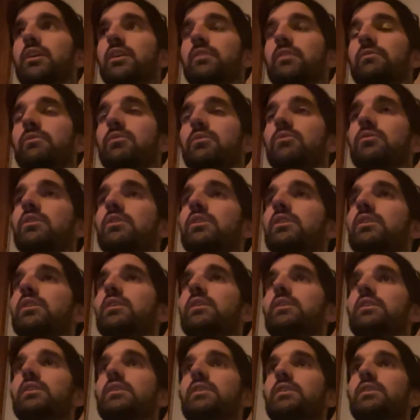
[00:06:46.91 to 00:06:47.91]
iPhone.
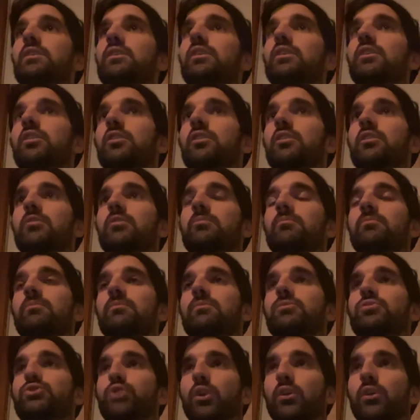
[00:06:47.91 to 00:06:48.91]

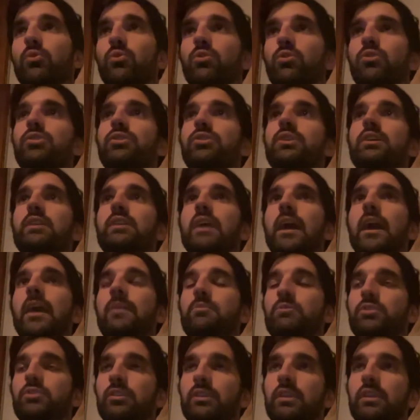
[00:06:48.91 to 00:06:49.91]
So I ordered the adapter, it